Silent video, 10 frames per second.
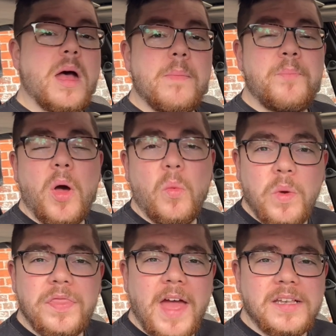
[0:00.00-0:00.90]
But
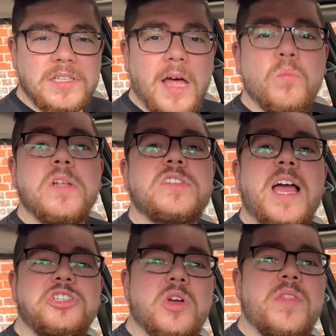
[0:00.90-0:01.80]
with that done, once I
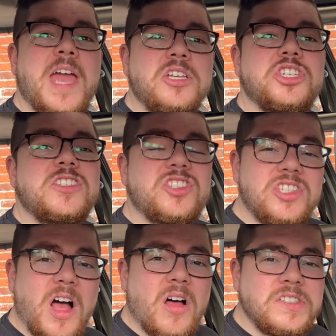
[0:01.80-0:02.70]
actually got the engine
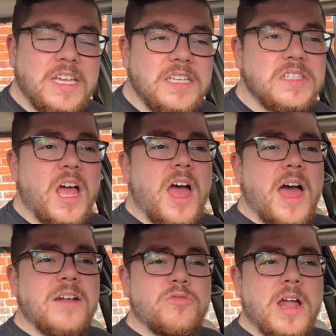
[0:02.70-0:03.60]
started
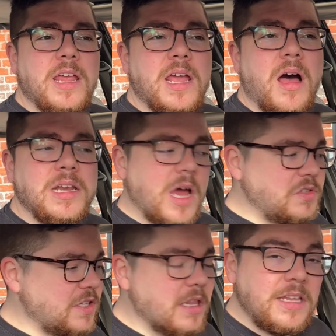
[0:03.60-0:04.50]
and running, I
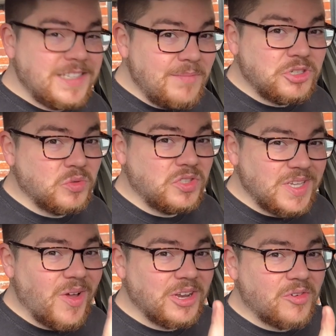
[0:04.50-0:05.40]
noticed that the temperature was
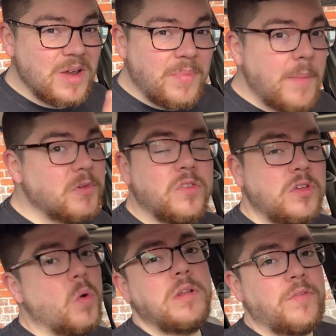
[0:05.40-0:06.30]
starting to creep up because the
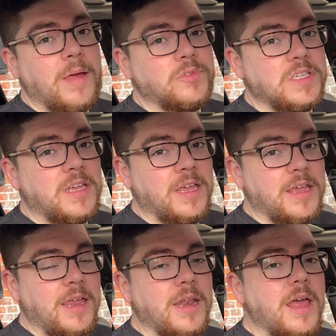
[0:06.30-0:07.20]
cooling fan wasn't
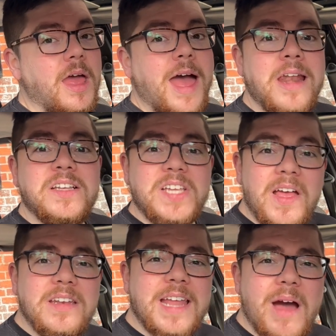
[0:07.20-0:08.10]
kicking in. And it
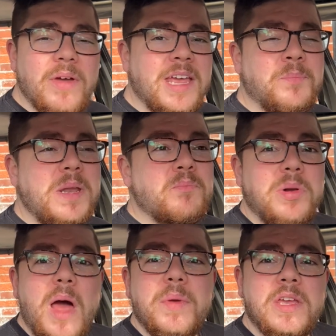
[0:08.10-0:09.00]
turned out it had been
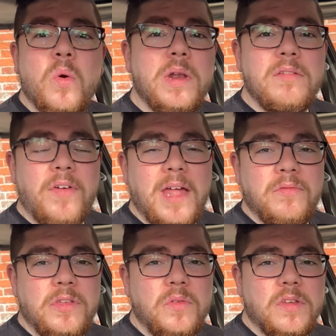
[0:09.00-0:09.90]
blowing cooling fan
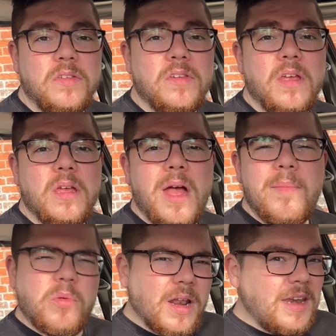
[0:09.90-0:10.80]
fuses.
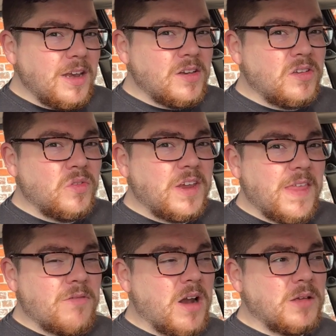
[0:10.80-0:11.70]
But what I needed to do to get
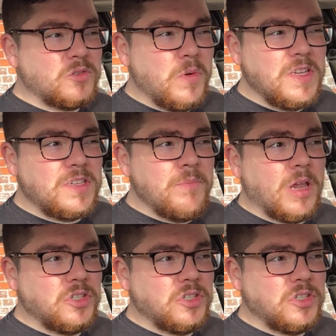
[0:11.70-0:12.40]
that running was pretty simple.